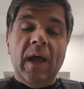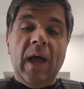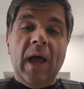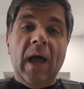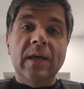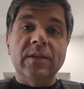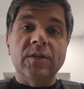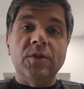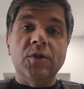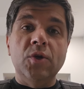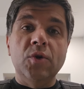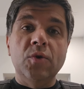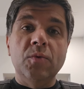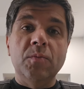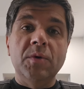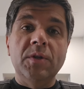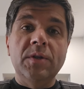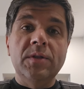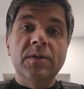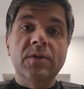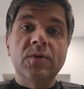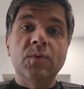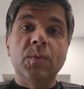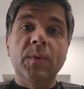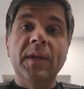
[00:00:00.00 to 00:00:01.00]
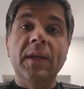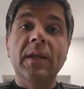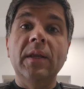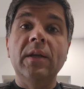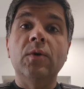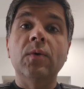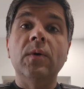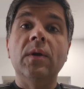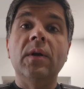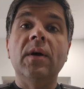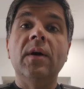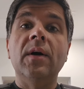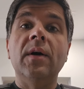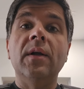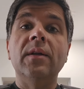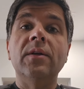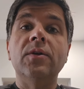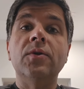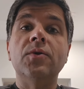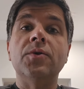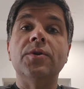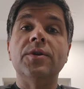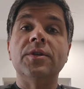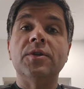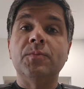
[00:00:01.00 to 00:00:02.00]
As humans, we need to learn
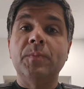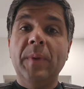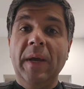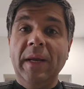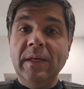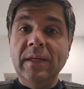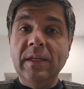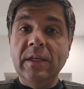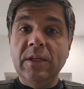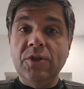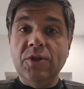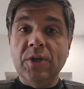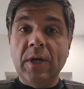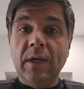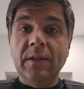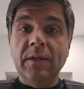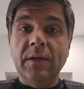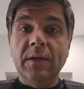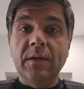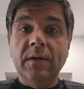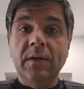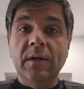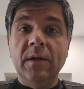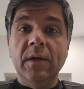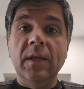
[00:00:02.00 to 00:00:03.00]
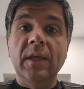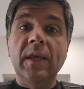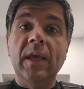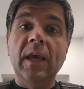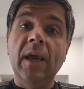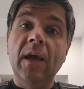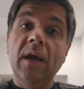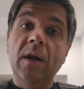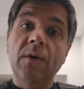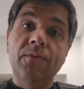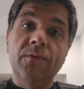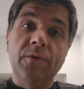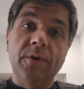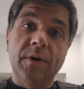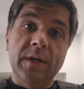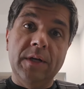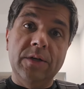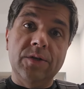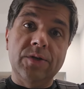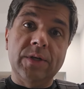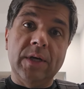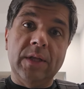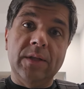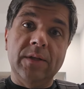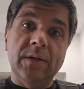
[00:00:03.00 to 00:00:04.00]
to respect each other, care for
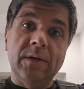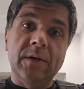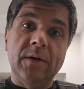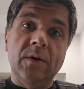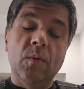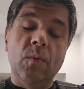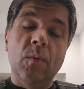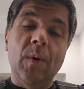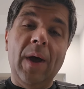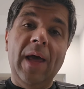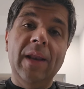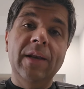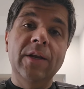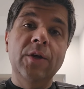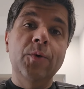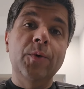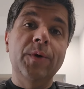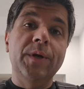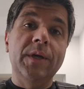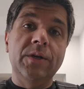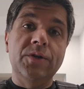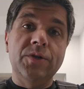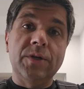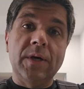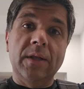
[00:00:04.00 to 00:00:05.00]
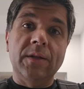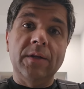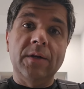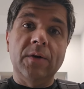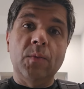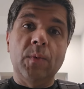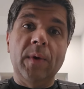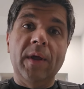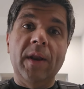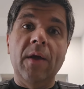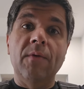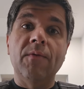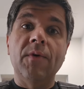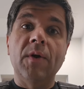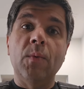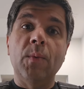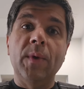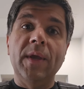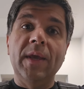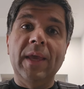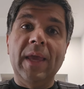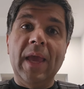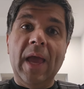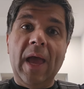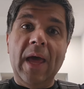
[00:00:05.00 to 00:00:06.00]
each other, value each other wherever
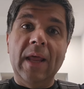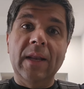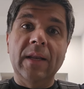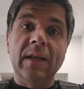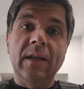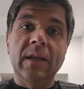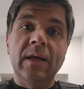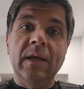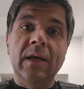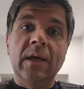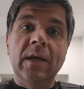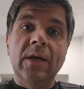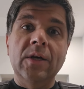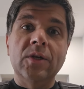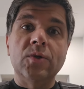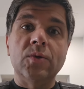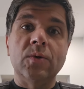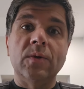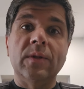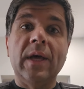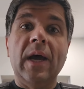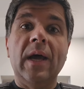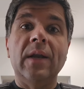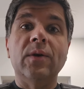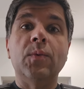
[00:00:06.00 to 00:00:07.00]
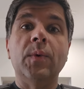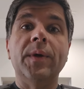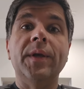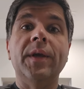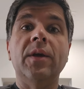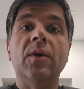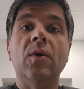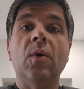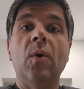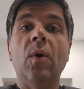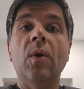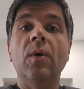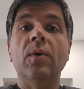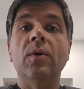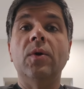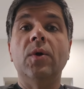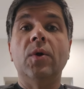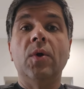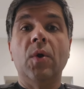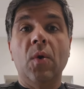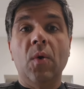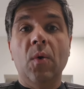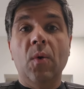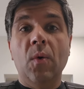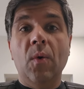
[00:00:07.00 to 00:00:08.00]
we can, so that we can all
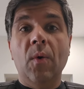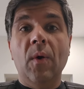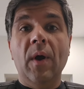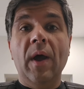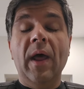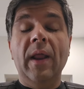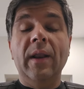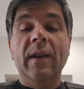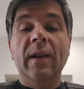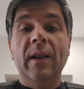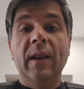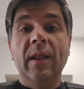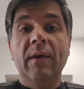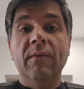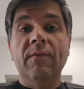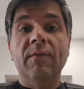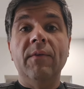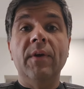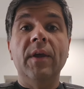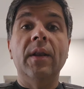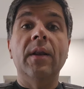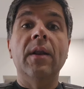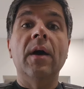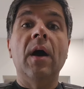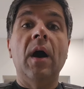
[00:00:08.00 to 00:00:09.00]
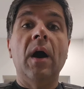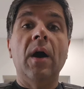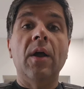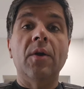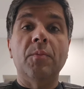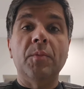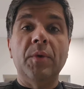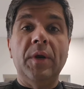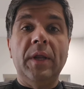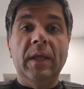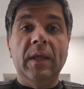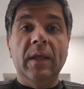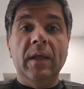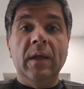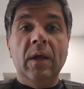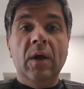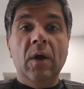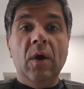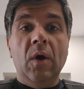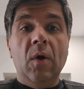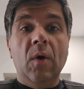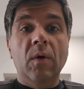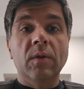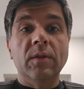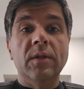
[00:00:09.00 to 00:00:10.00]
grow and live in harmony
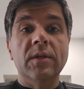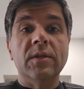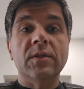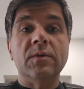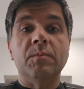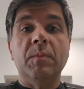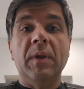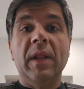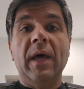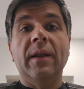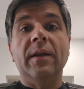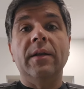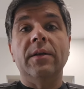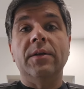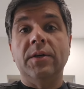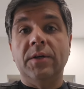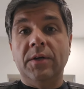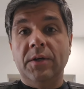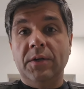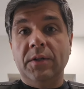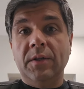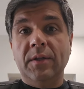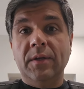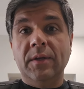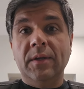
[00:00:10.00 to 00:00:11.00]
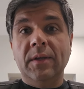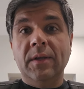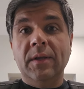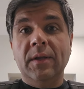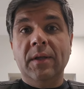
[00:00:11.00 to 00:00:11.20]
on this planet Earth.